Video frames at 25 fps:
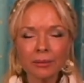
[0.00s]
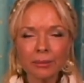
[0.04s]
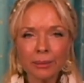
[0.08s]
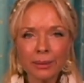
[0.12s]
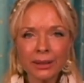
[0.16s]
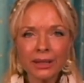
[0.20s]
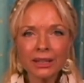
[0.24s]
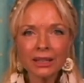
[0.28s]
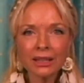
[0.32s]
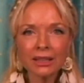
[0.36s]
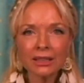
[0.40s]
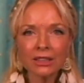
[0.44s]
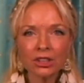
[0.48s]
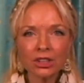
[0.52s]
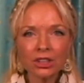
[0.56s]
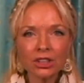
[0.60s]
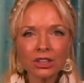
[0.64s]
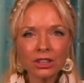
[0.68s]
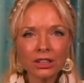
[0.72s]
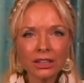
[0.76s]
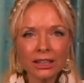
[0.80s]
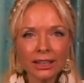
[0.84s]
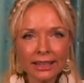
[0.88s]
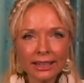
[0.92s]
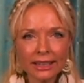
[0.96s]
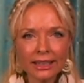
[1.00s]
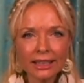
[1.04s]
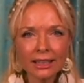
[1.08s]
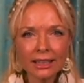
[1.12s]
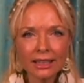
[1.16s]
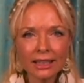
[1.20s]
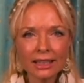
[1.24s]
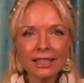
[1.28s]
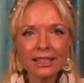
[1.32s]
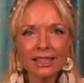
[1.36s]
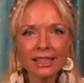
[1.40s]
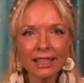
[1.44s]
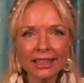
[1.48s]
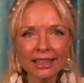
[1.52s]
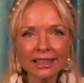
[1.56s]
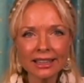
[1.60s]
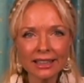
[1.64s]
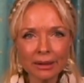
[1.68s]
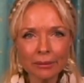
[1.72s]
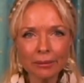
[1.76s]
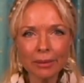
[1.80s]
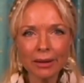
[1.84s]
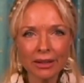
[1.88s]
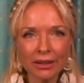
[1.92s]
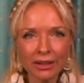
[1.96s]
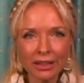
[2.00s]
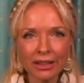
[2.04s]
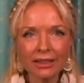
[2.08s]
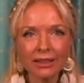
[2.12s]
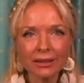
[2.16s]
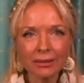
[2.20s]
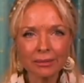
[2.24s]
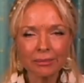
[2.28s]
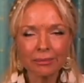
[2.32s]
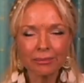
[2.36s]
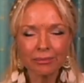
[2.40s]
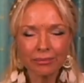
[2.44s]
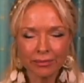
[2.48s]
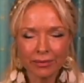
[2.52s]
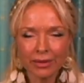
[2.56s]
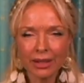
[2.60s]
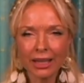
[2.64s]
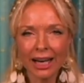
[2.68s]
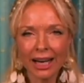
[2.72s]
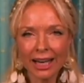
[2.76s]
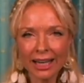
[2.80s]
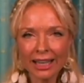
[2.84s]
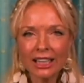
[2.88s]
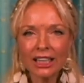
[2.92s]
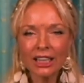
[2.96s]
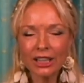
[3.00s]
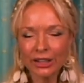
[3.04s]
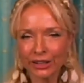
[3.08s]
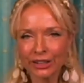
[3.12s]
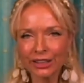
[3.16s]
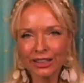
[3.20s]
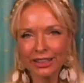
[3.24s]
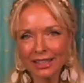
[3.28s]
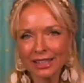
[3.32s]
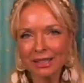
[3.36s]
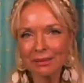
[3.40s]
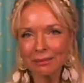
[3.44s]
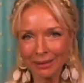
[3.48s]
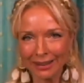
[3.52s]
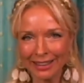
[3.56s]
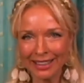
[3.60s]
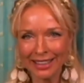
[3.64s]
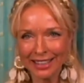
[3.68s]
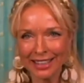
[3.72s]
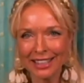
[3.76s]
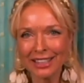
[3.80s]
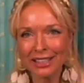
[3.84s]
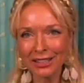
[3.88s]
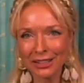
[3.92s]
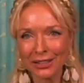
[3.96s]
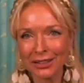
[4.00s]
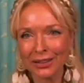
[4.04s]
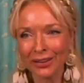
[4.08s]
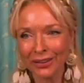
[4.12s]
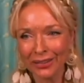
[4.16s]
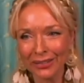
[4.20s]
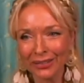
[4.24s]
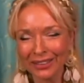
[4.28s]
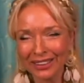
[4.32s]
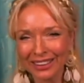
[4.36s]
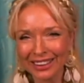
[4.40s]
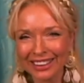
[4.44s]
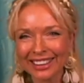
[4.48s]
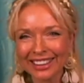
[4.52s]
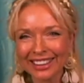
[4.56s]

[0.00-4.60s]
be just a little excited about it. I learned this many years ago.